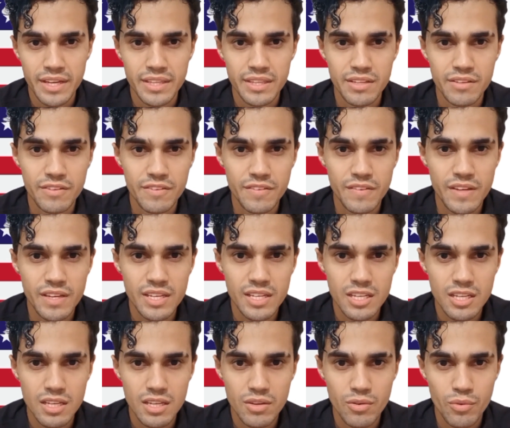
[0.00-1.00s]
The
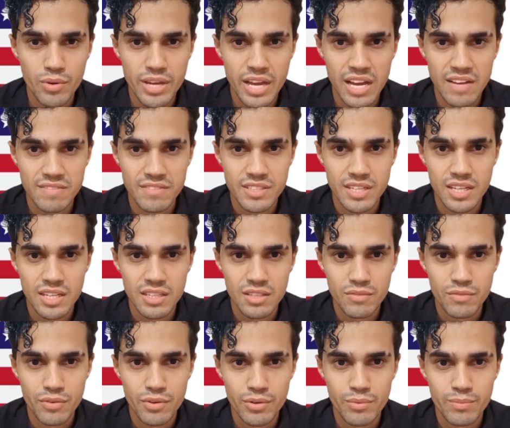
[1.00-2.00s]
thing we have done
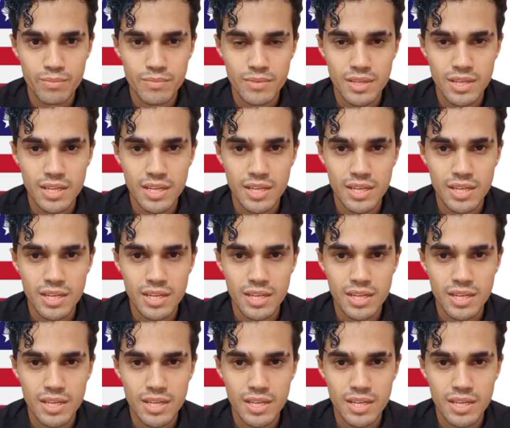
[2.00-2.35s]
from